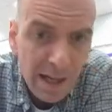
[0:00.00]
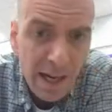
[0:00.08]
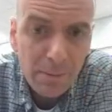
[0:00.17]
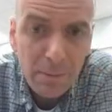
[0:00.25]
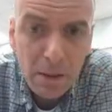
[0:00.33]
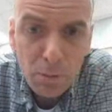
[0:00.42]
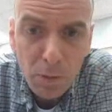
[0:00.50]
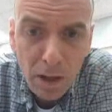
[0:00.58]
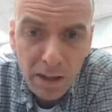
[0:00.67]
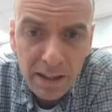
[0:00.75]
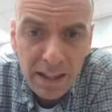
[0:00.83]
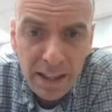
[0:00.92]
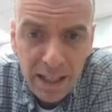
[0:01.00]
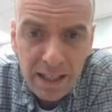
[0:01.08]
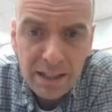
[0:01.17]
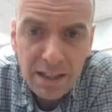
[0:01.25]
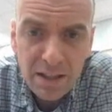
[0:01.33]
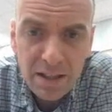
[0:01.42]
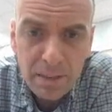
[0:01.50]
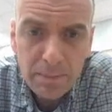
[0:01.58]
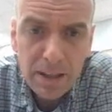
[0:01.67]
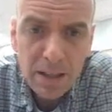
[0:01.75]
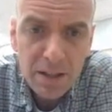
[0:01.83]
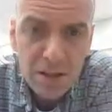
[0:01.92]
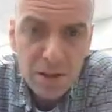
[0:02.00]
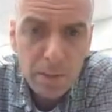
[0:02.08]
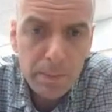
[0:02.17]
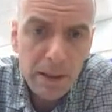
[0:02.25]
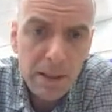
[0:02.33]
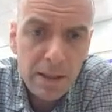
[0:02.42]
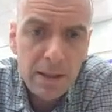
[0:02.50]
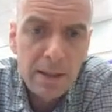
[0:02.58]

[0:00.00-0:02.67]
And when one kid does something stupid,